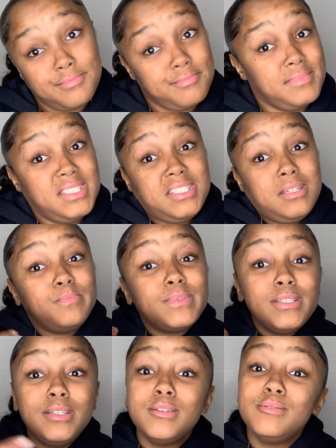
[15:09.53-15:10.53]
It's up to
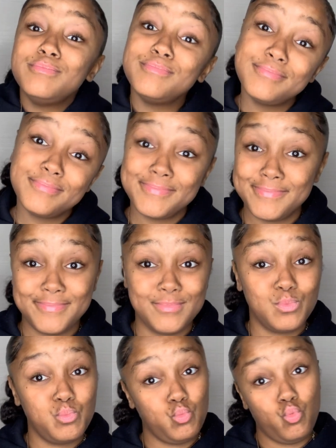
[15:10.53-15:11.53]
you
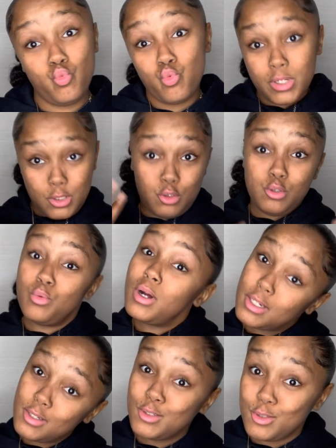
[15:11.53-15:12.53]
what you
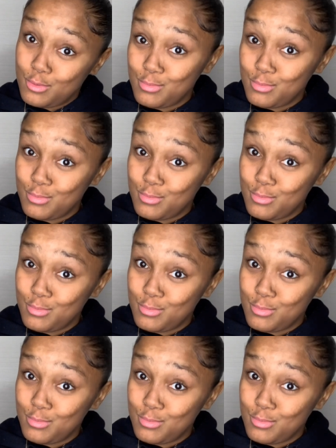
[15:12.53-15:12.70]
want to do.